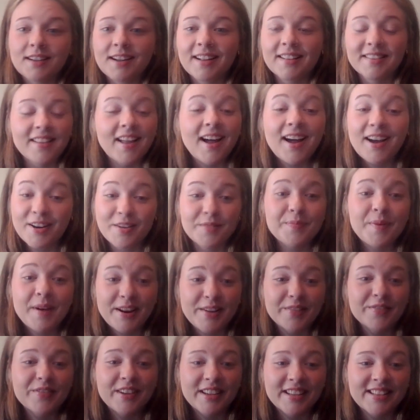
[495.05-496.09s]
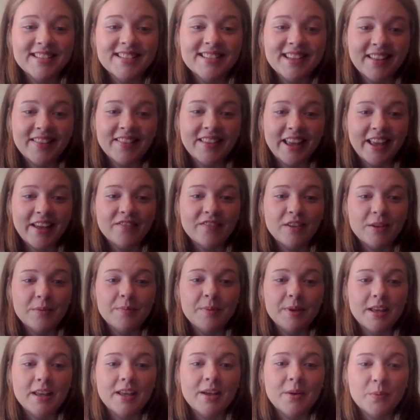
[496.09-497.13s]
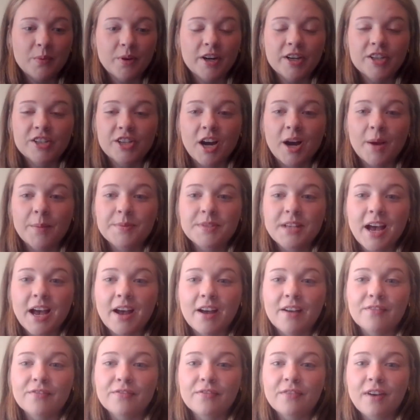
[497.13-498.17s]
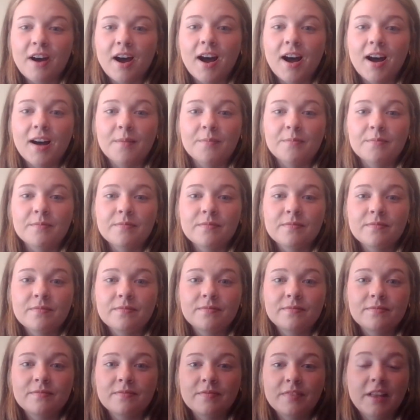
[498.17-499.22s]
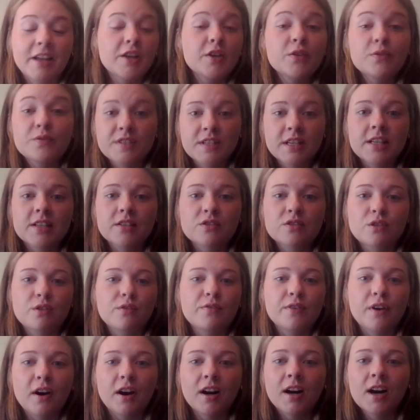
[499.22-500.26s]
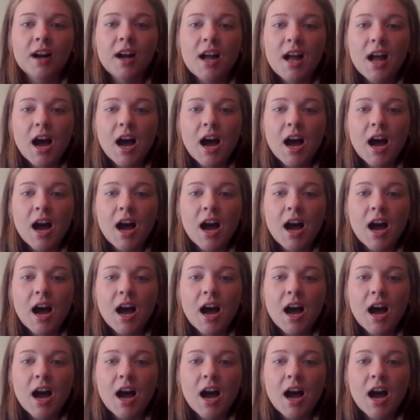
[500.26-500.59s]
lot of benefits that the AVP workshops have that you've seen so far.